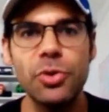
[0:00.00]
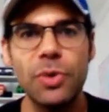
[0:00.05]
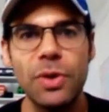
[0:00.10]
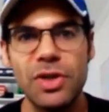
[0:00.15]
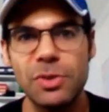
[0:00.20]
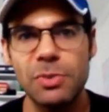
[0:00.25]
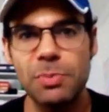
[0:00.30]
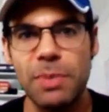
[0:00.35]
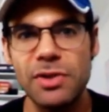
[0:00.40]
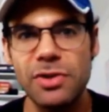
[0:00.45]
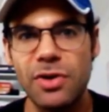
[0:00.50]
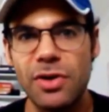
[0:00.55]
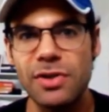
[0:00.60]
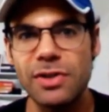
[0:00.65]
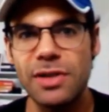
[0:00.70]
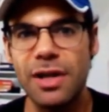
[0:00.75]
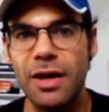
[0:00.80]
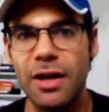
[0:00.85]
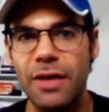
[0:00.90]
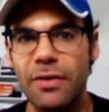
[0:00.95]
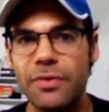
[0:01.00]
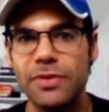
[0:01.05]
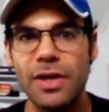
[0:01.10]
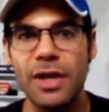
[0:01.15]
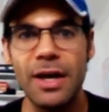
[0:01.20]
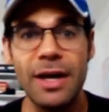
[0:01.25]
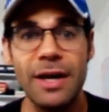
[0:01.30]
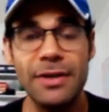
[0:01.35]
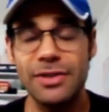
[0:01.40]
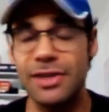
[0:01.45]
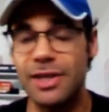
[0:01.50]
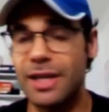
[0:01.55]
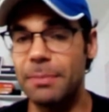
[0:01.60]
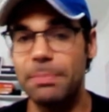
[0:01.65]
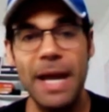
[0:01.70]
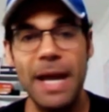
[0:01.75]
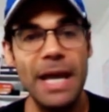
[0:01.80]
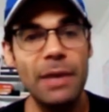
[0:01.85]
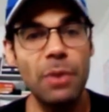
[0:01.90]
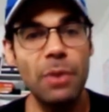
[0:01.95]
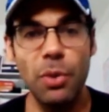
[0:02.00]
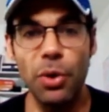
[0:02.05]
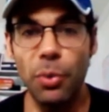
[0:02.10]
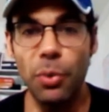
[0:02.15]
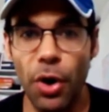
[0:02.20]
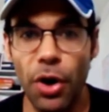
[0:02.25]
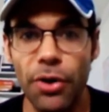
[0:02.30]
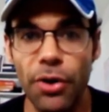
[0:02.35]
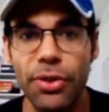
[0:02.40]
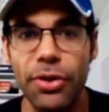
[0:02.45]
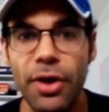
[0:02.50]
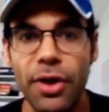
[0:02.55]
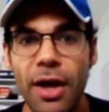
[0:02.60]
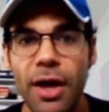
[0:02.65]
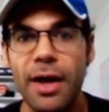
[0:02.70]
to express ourselves, to get paid what we're worth.